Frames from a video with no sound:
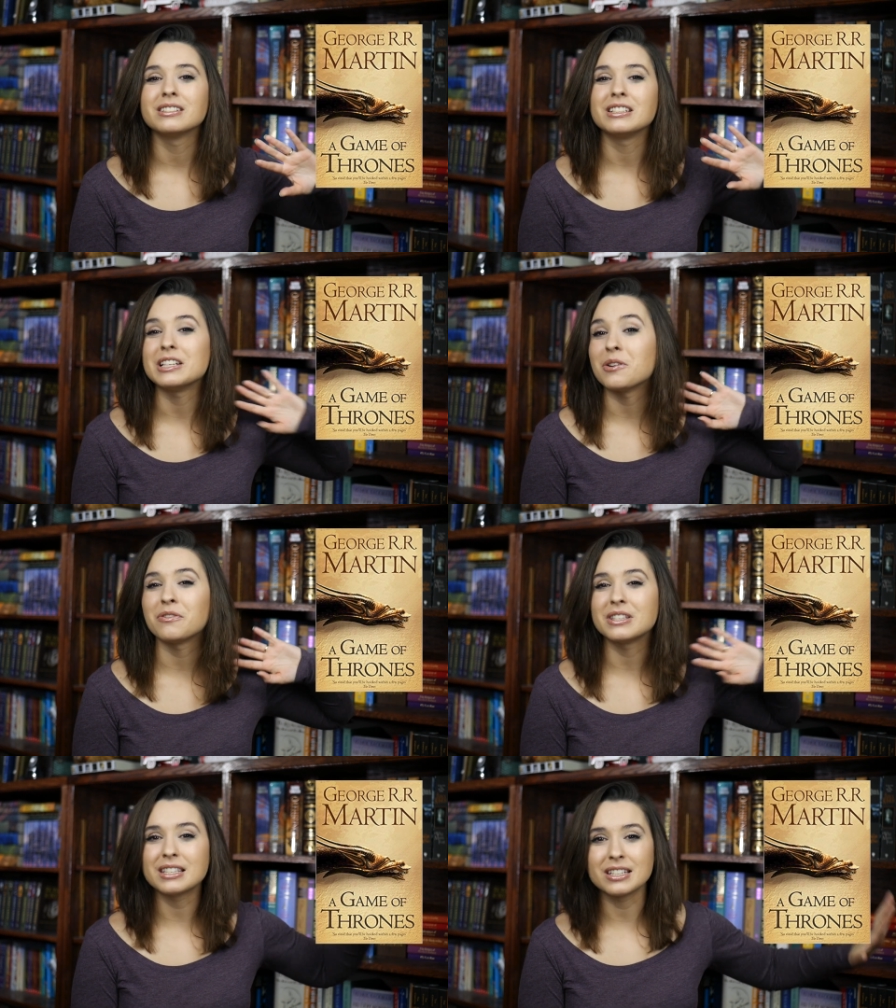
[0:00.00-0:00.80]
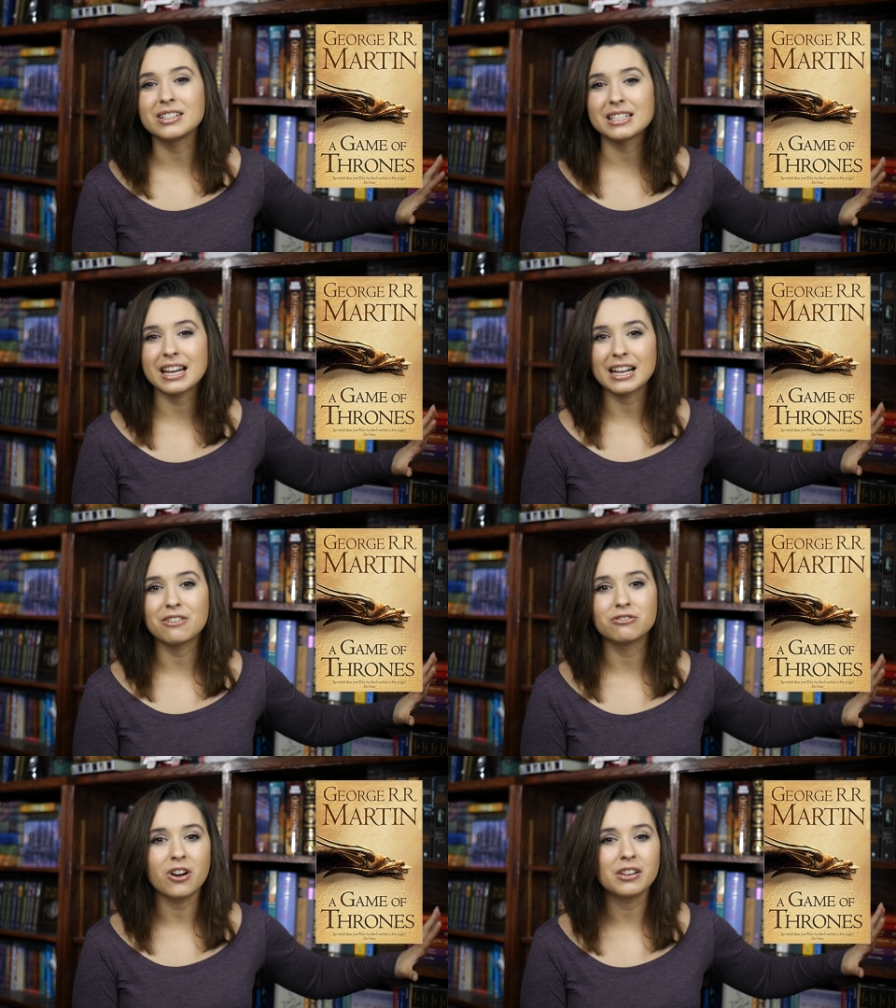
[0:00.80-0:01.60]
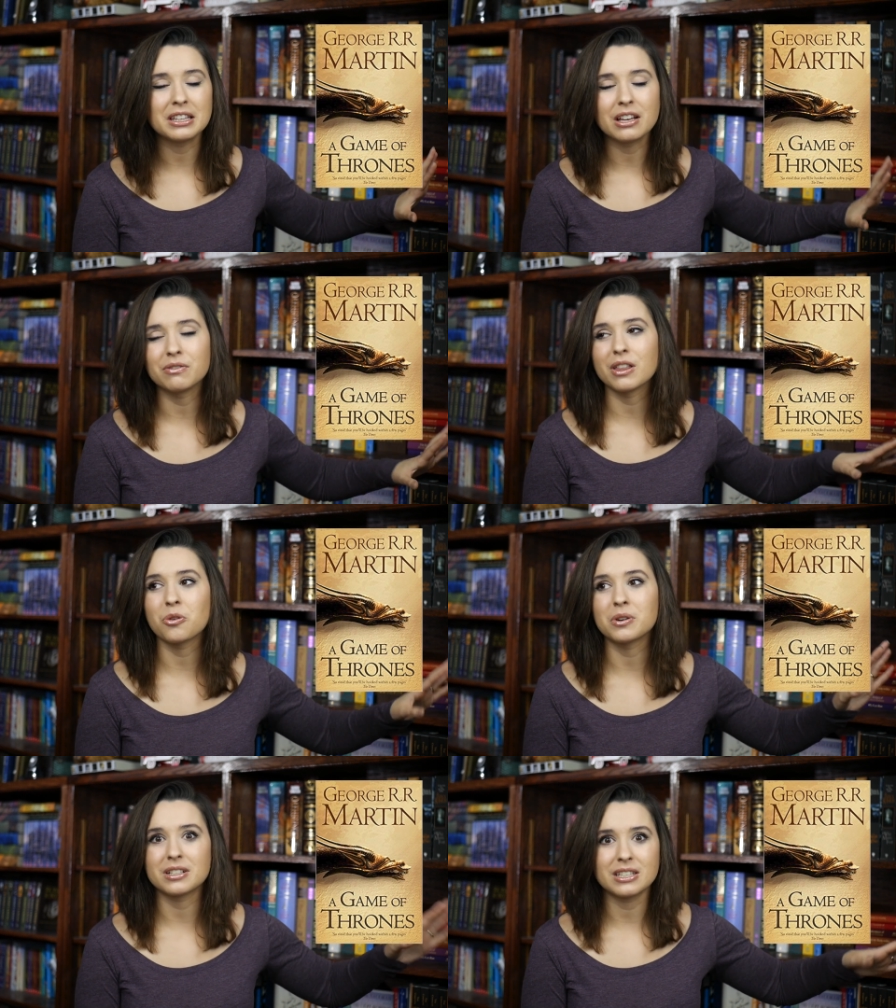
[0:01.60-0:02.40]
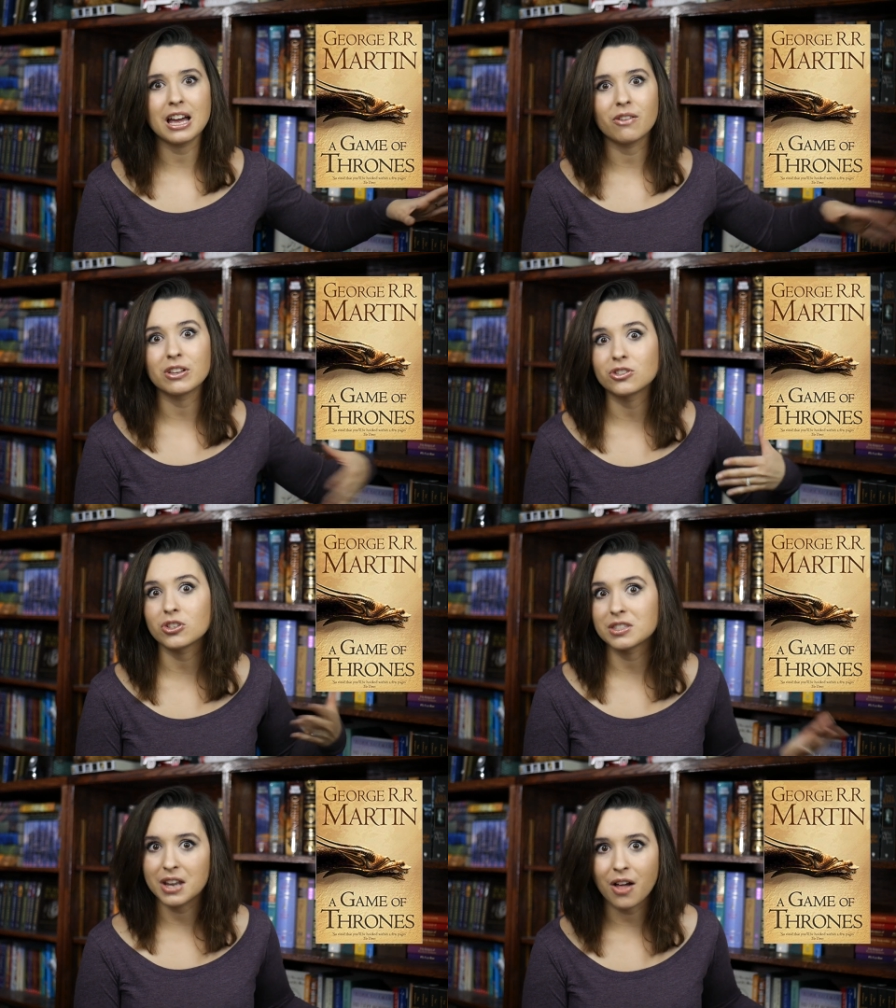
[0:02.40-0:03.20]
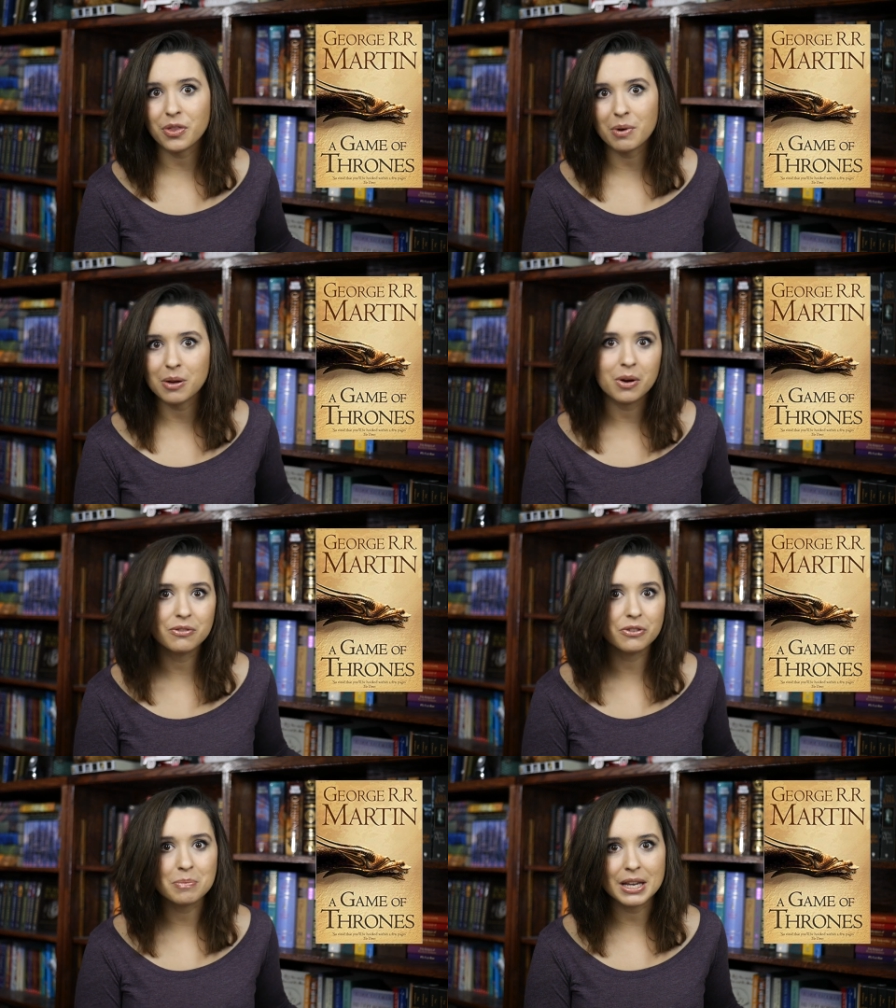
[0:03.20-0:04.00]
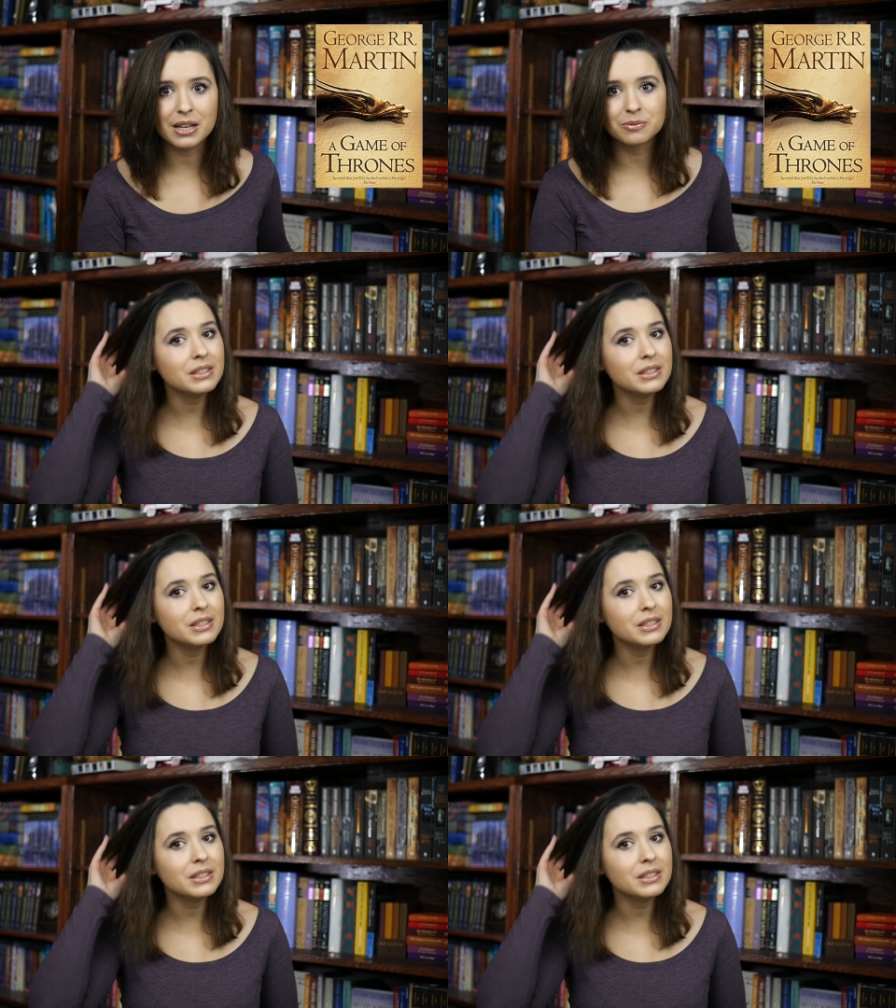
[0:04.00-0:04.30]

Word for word: you know, if it's a series that I can fall in love with, or decide if it's just not the right one for me.